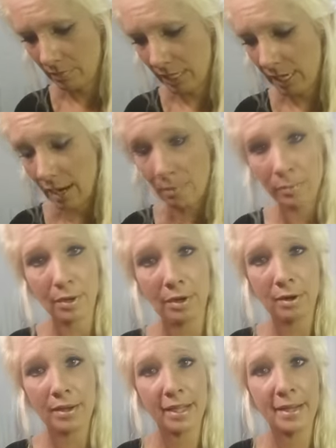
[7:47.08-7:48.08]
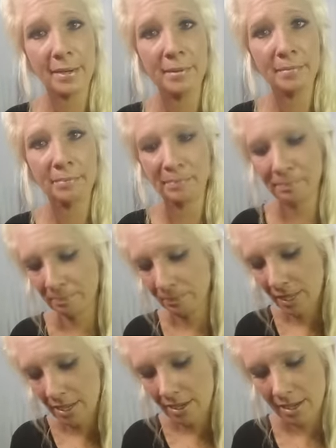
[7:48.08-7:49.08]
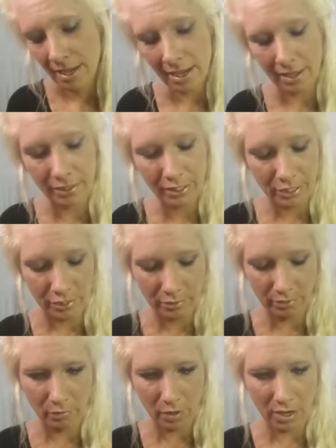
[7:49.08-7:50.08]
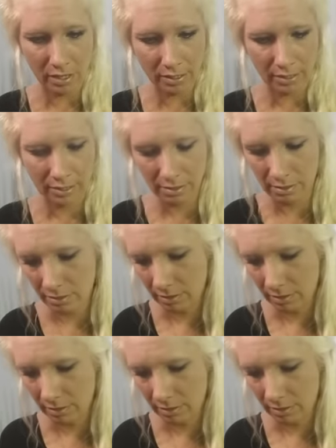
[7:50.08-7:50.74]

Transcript: The Emperor, yep. And the Two of Wands.